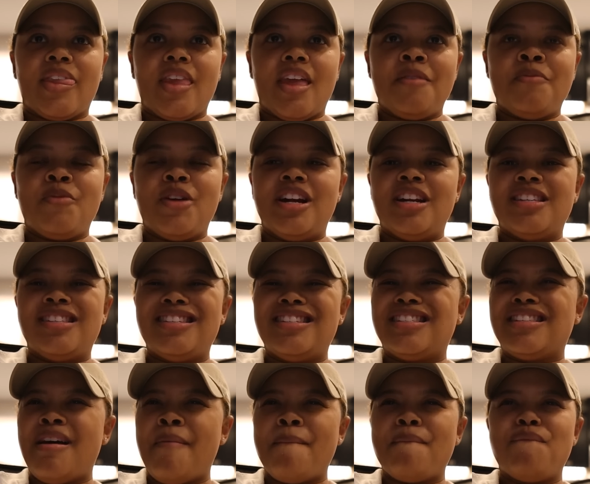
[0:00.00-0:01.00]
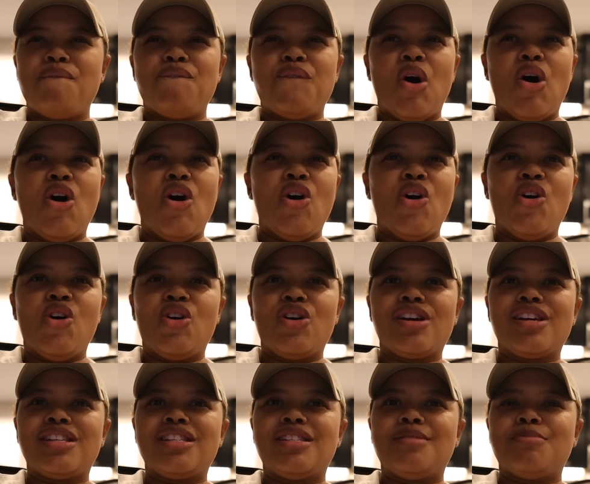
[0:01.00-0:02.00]
I'm ready to see some fog,
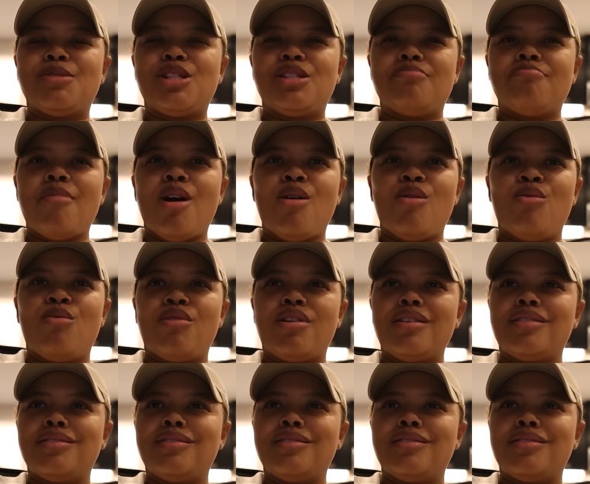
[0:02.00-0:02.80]
some smoke.